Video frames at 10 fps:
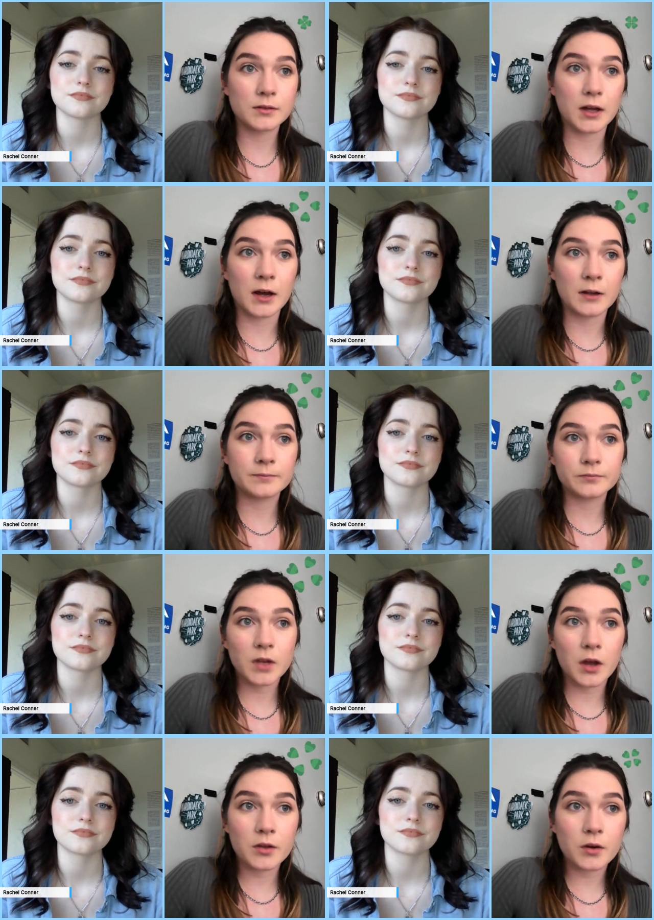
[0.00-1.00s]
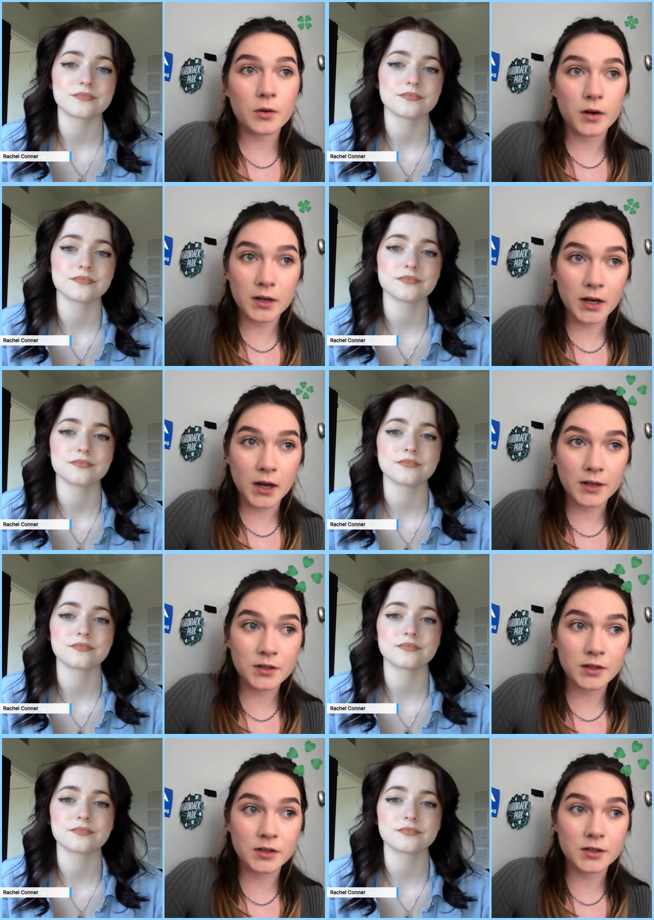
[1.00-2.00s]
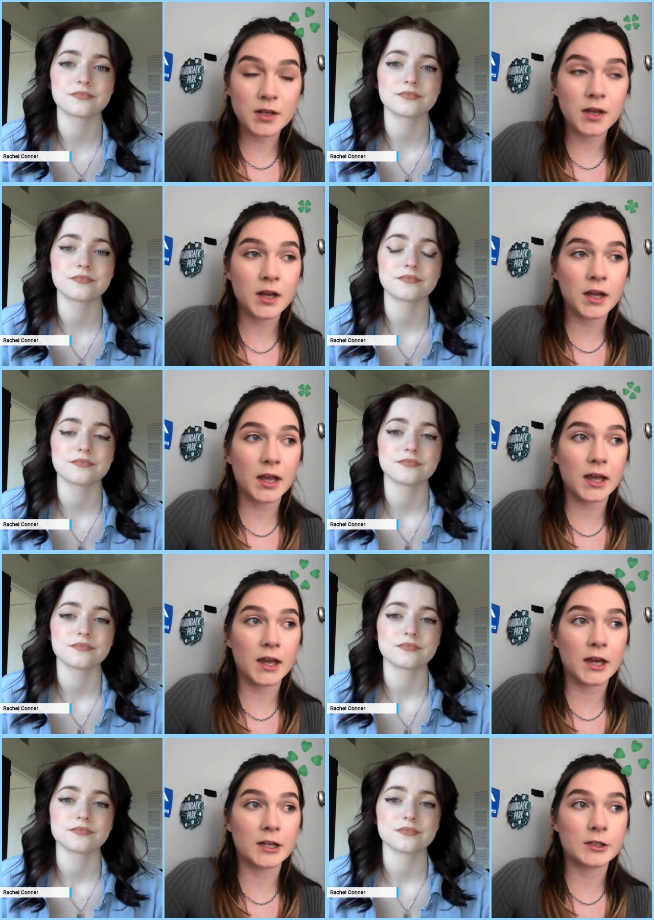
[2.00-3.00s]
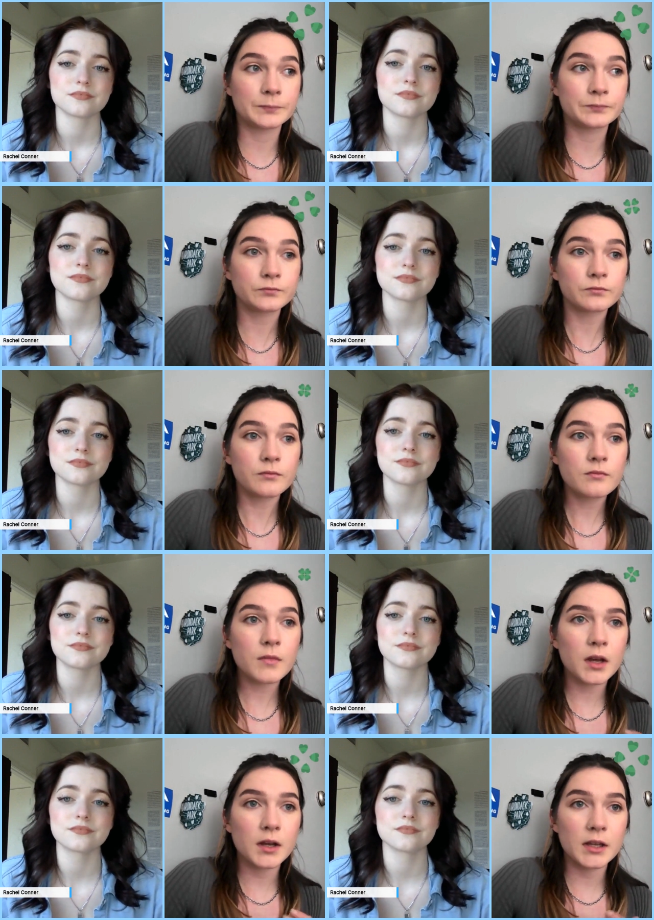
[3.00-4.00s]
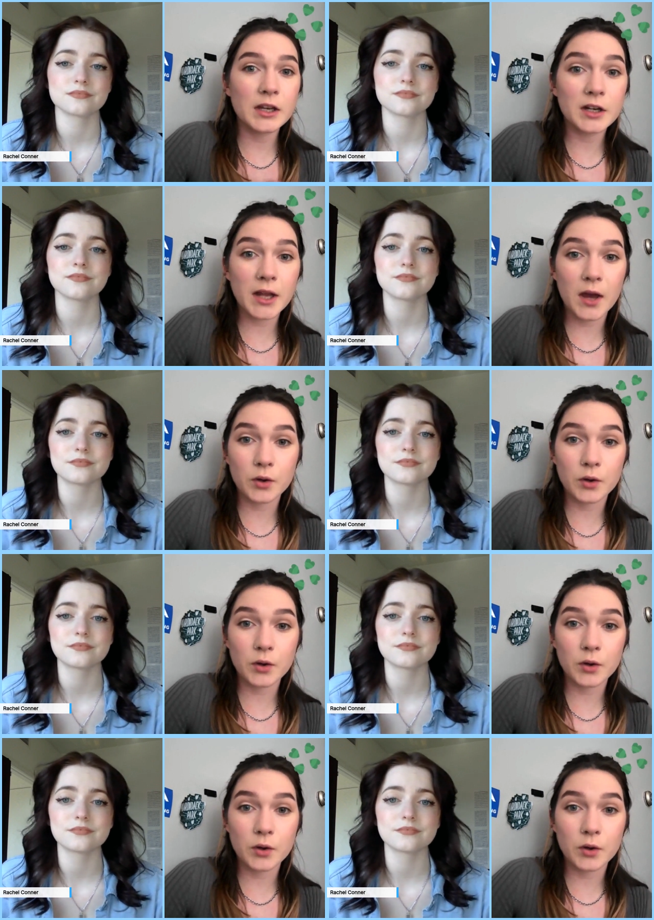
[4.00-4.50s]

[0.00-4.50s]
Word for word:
Speaker 1: um, other organizers and hearing how